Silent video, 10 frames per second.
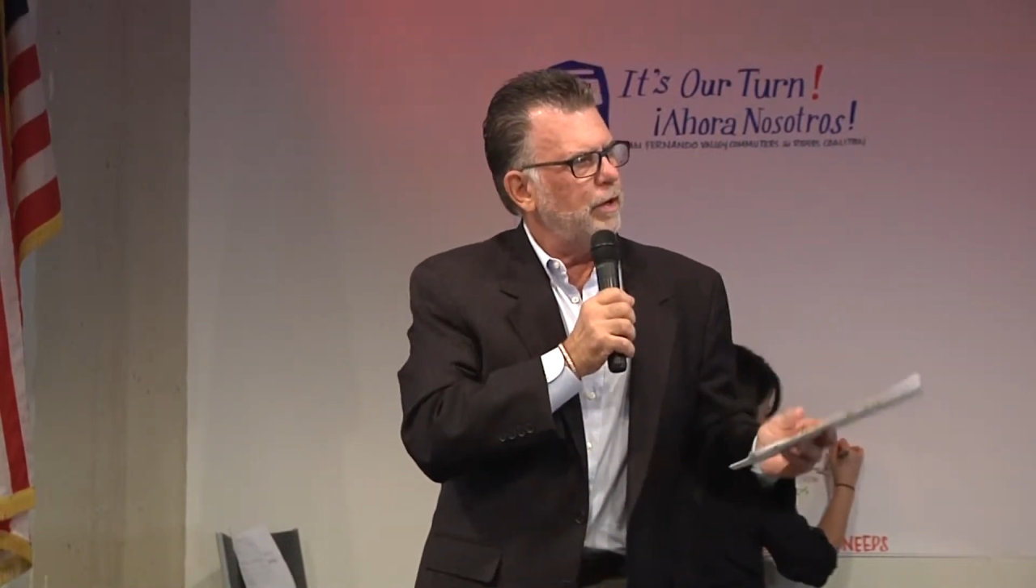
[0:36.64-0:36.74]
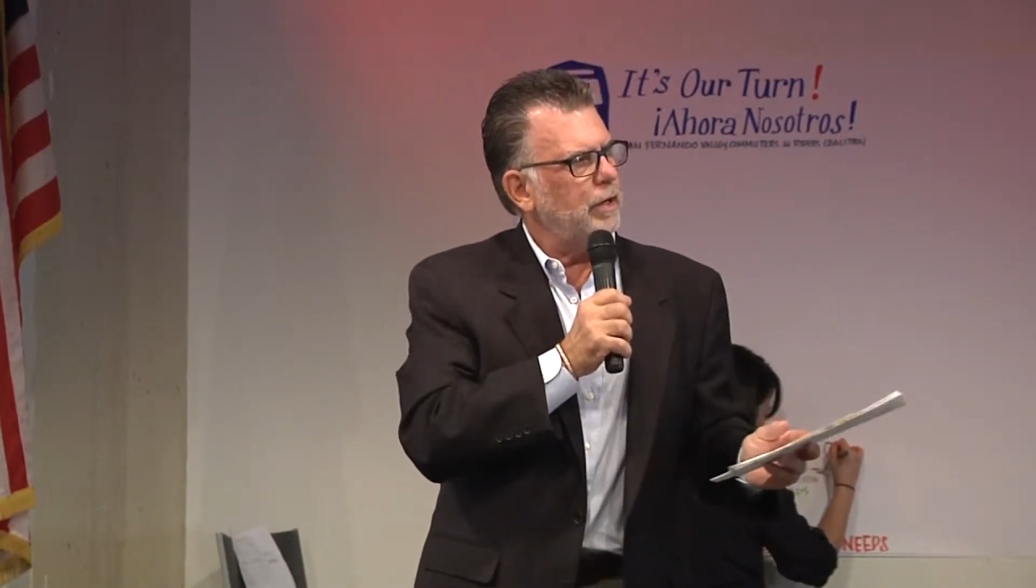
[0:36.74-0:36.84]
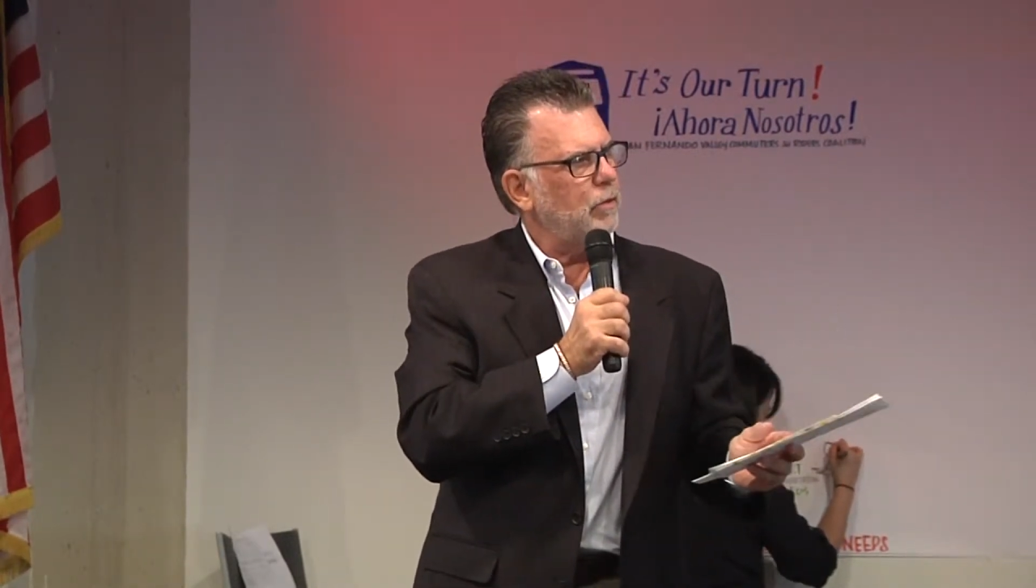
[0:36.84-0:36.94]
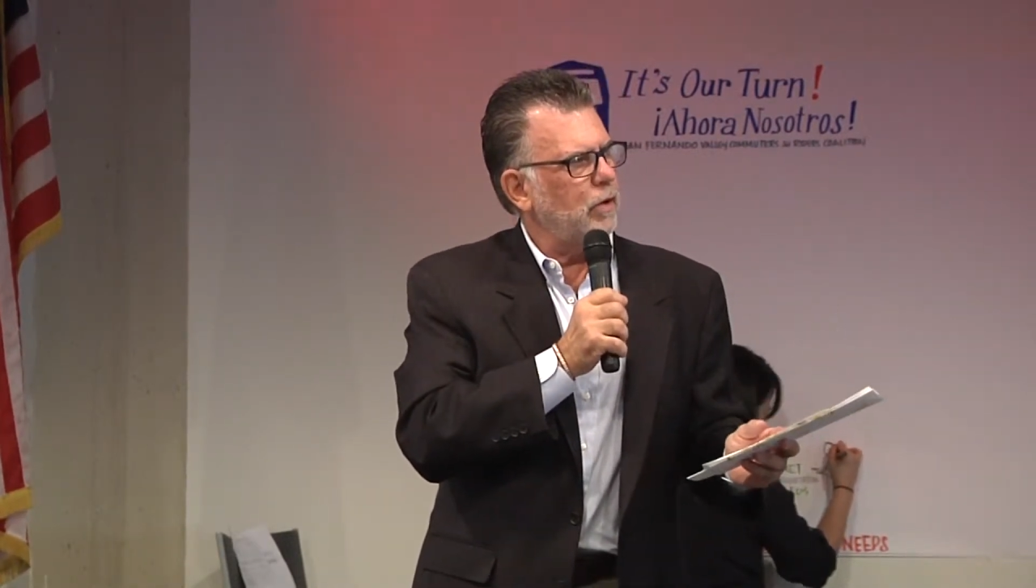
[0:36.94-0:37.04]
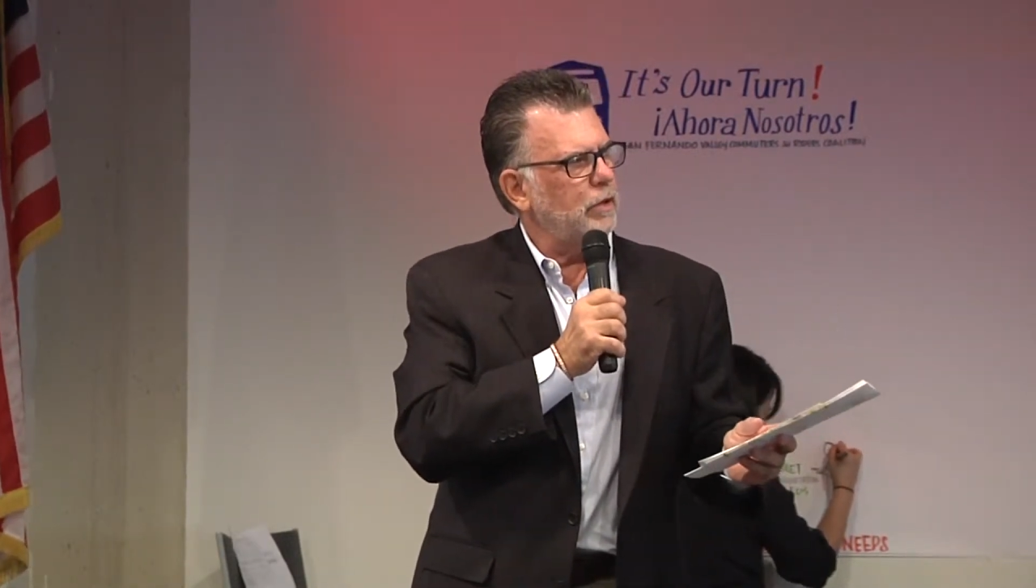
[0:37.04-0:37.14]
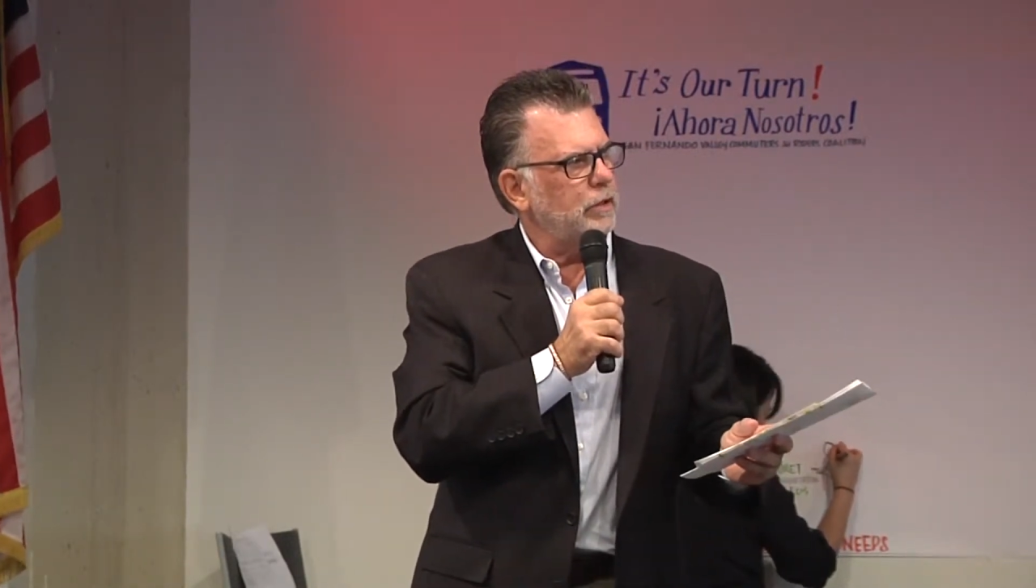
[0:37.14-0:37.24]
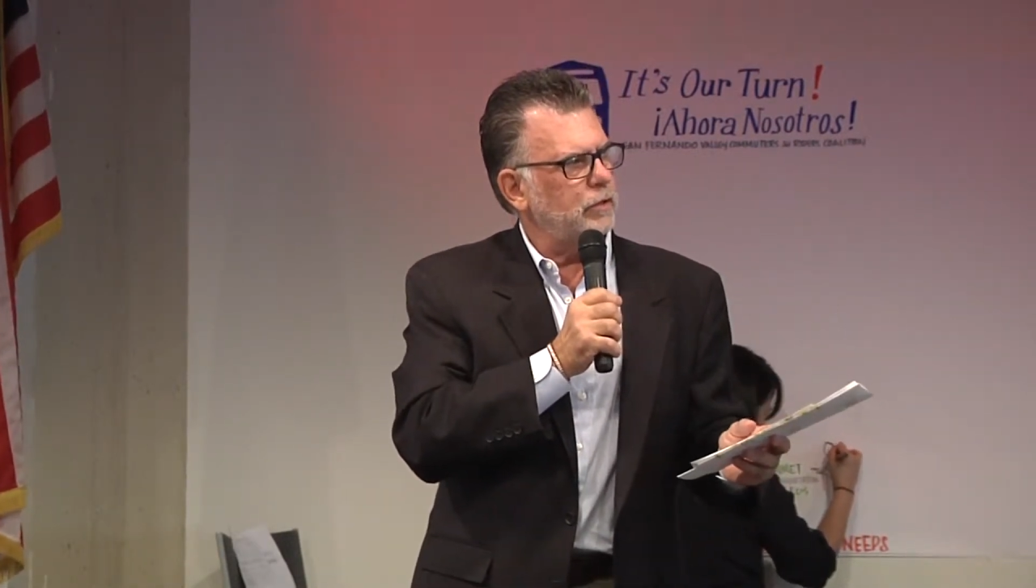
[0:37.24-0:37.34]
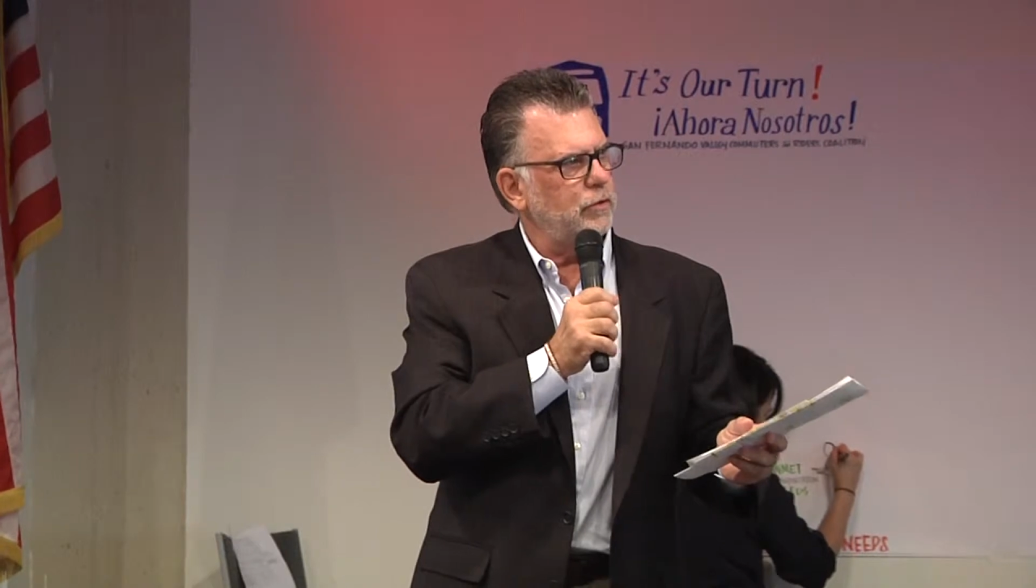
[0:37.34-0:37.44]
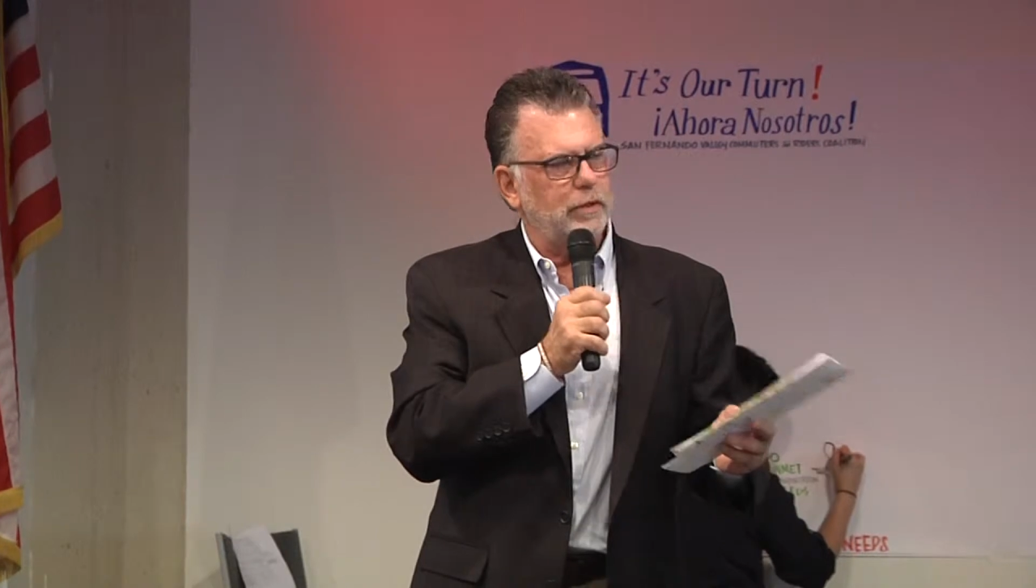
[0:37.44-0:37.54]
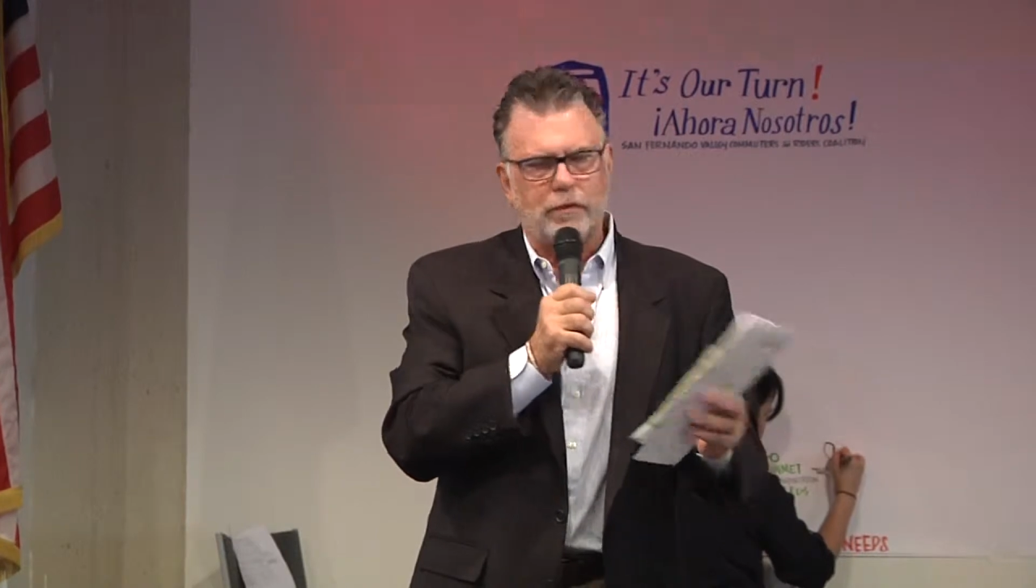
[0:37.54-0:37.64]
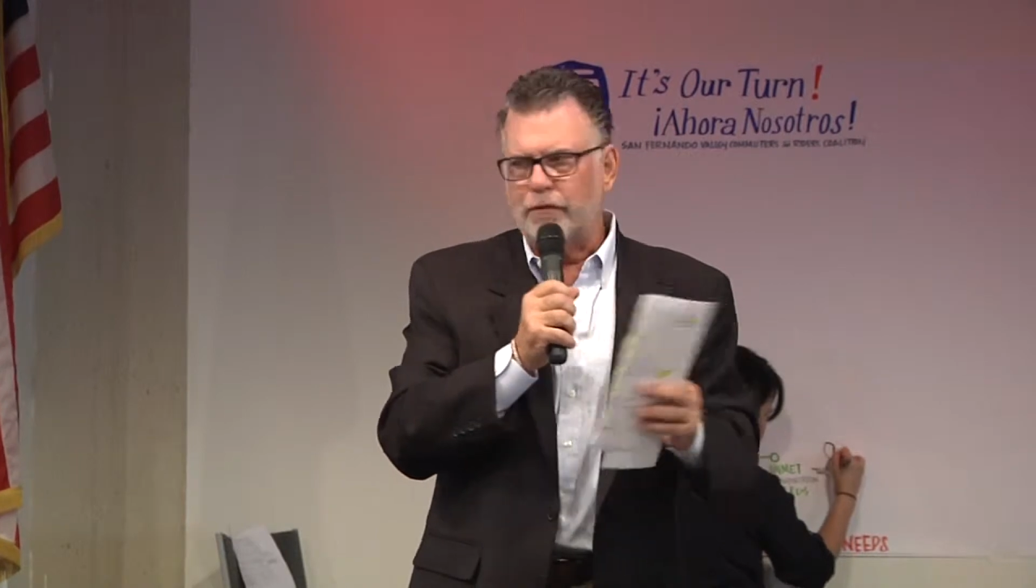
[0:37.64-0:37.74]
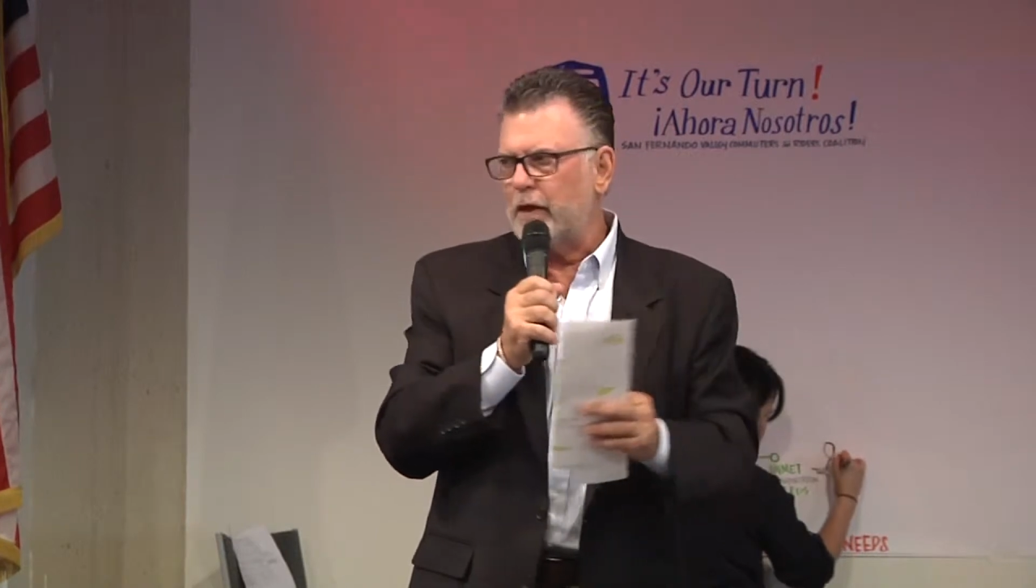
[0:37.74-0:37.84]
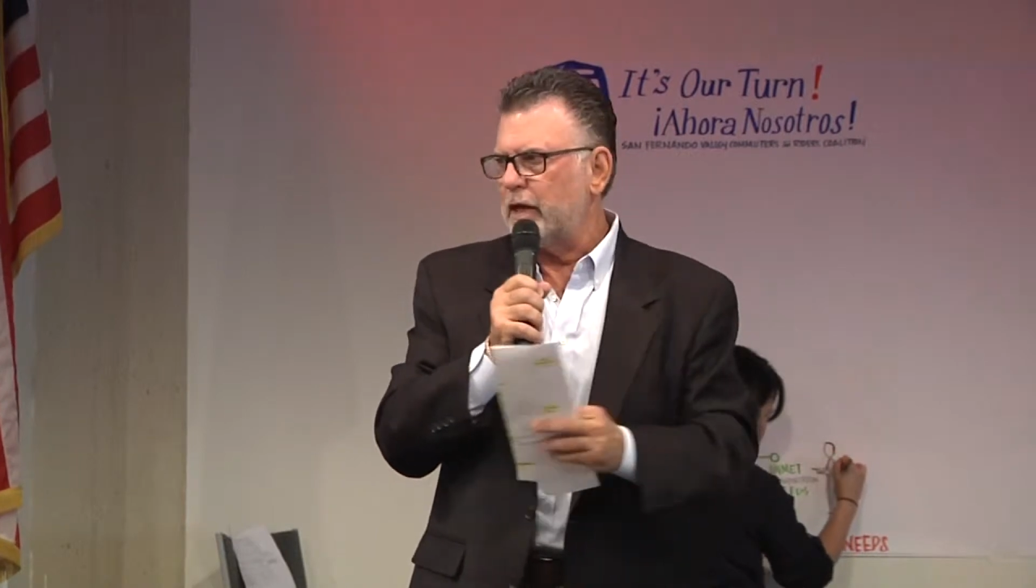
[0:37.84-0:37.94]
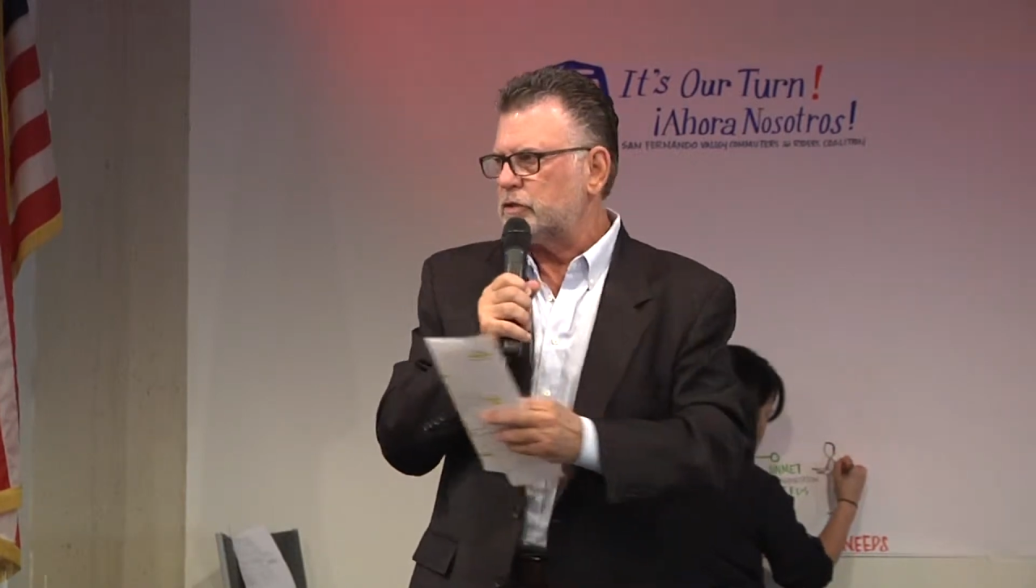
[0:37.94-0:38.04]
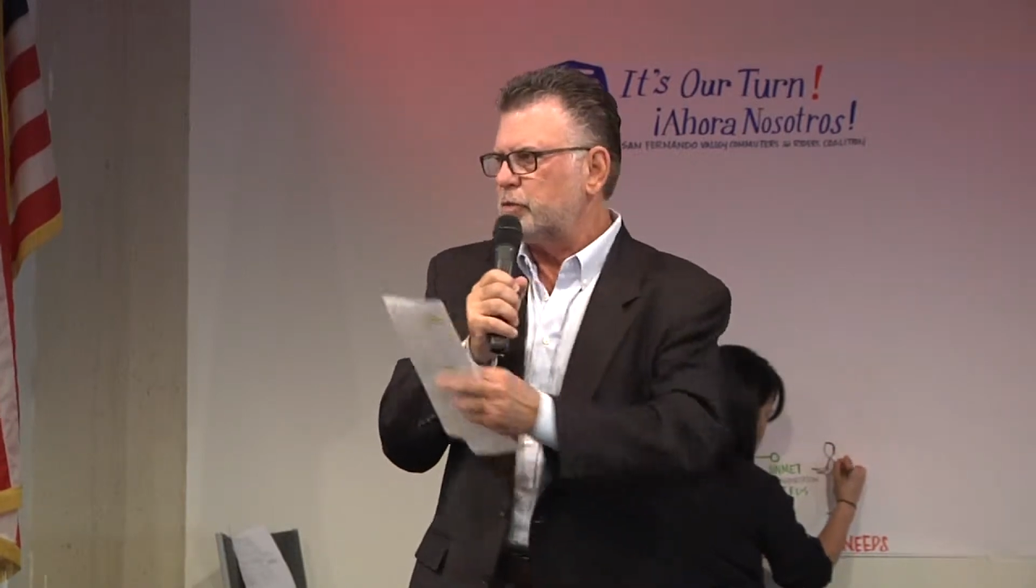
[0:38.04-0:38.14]
One, I want to include in the
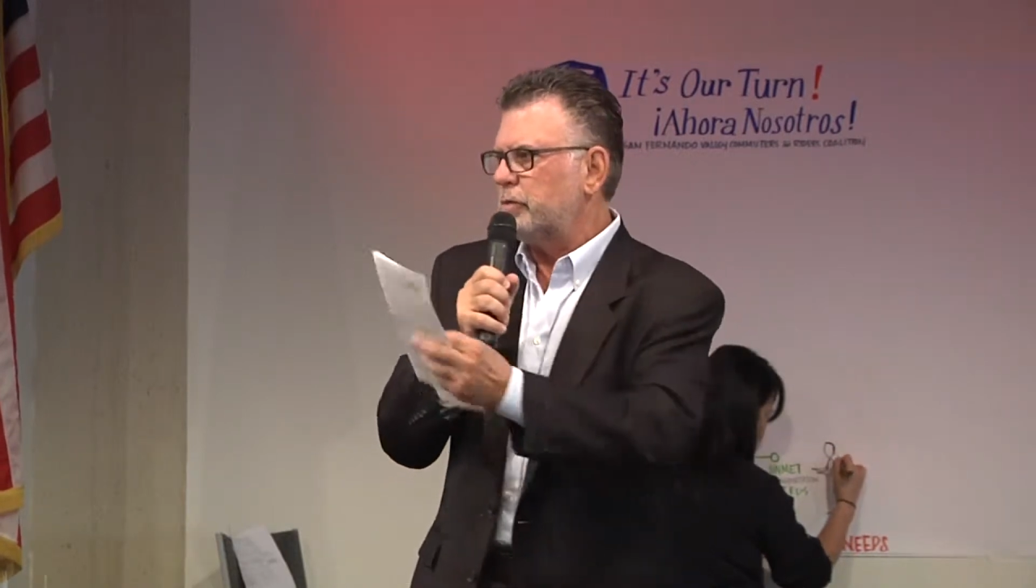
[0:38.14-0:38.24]
thanks,